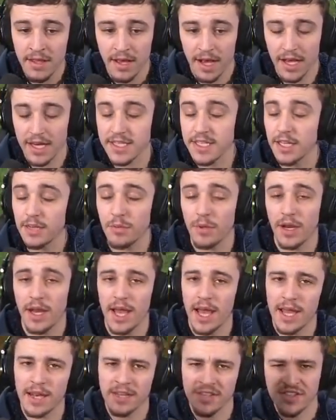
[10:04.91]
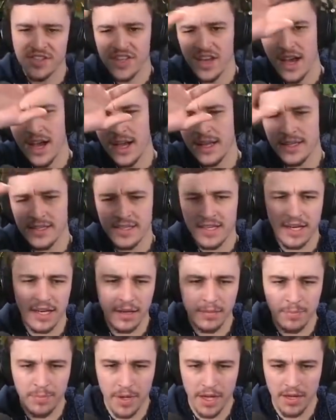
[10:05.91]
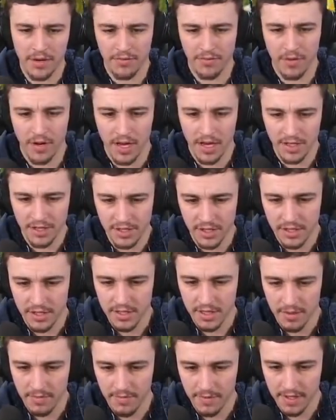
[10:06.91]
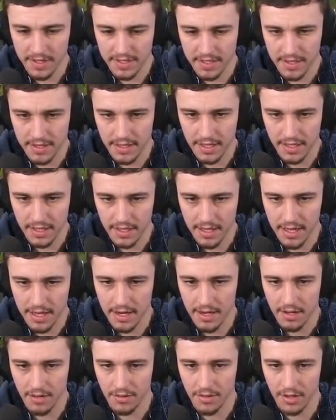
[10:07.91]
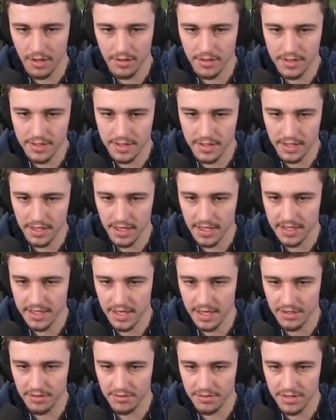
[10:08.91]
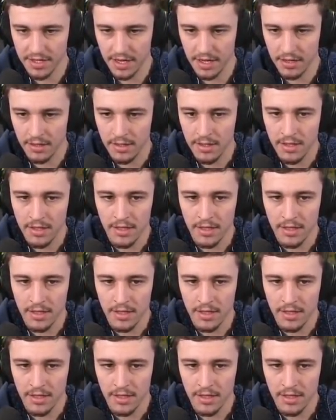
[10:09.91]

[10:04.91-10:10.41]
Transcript: I did want to add a sign that said, like, Button Ranch on the top of it or something like that. Oh, no, this is going to get dangerous now.